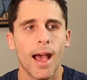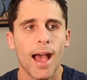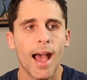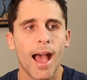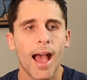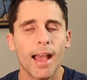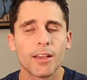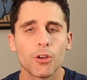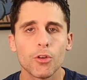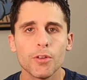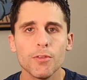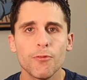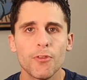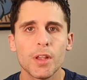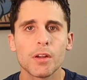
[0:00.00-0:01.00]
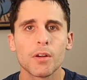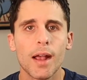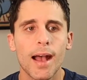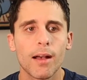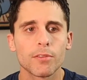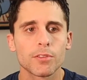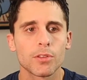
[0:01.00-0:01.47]
I couldn't figure
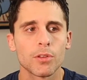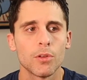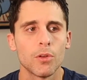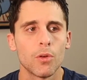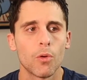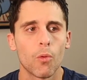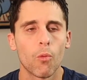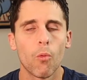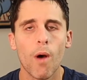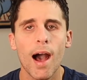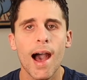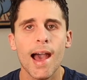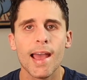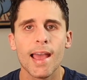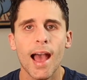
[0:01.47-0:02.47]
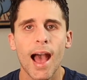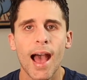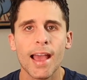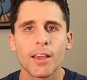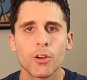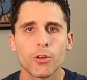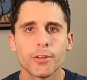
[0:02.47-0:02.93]
out why
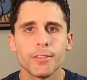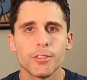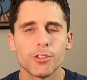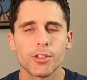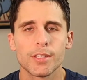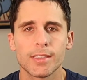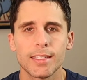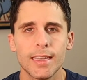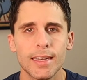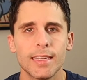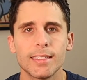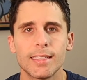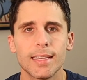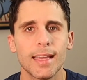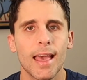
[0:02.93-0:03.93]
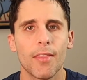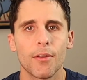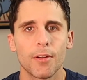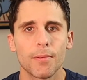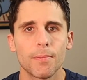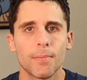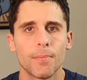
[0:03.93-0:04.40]
I couldn't just get it
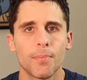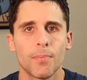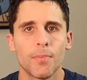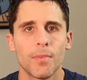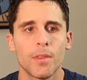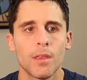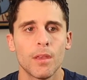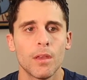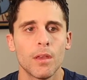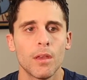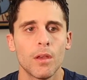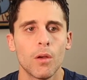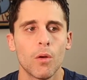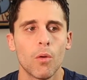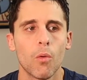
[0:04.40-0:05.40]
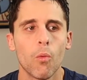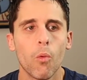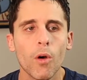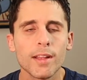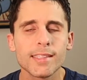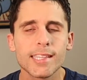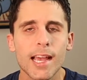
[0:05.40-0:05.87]
together.
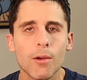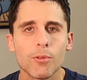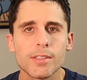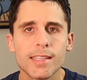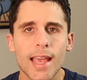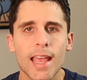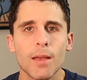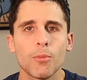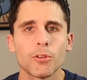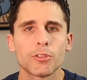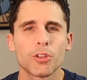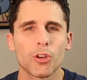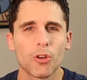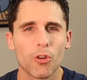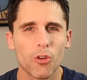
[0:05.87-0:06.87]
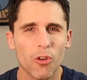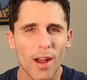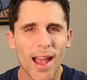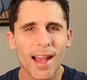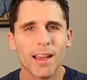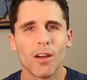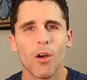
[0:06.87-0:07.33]
once I was able to
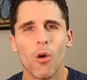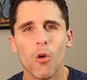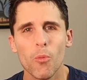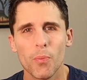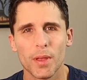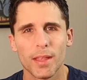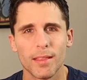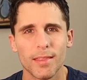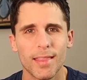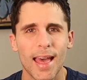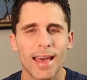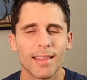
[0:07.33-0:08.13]
crack open that